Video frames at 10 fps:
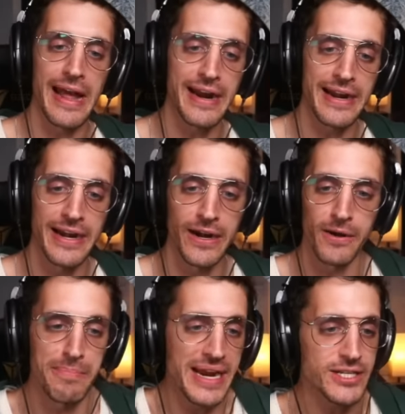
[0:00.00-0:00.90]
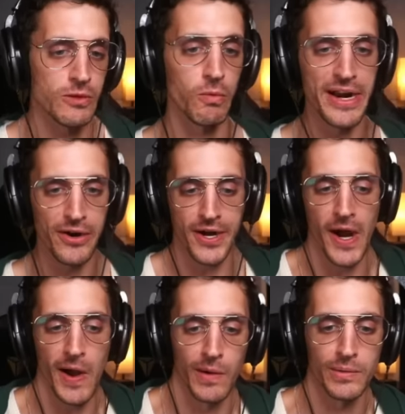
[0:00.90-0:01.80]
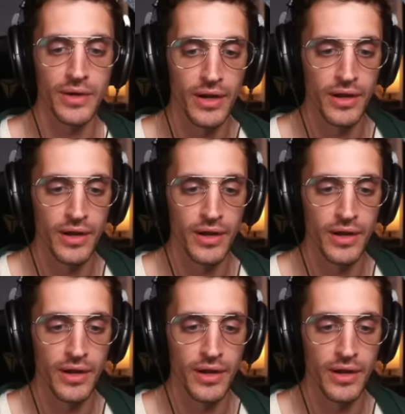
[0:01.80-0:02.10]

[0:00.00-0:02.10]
out here. Beats the winter cold.